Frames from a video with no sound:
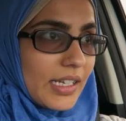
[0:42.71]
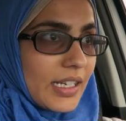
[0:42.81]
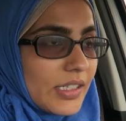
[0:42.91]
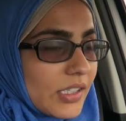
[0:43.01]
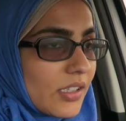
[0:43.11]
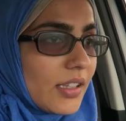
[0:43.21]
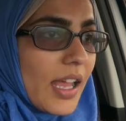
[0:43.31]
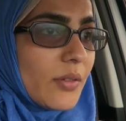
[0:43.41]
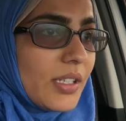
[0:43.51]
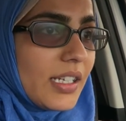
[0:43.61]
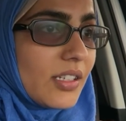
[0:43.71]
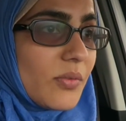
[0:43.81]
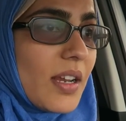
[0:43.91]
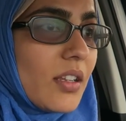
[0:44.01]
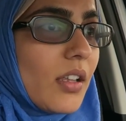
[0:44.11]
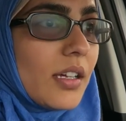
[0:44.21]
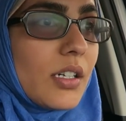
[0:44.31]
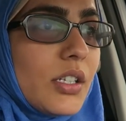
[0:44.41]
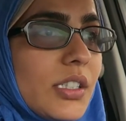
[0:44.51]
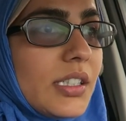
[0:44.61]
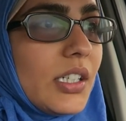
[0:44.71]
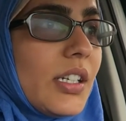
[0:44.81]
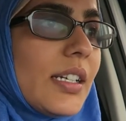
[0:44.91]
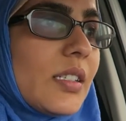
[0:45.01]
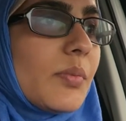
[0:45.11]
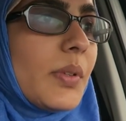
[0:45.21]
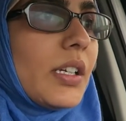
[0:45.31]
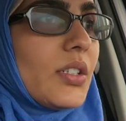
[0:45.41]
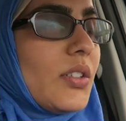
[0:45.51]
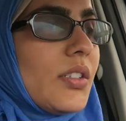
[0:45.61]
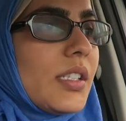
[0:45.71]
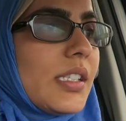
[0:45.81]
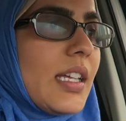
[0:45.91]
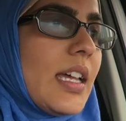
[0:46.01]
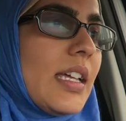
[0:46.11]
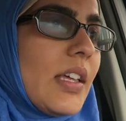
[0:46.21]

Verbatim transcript: It is cloudy, it rained a lot earlier, it sprinkles.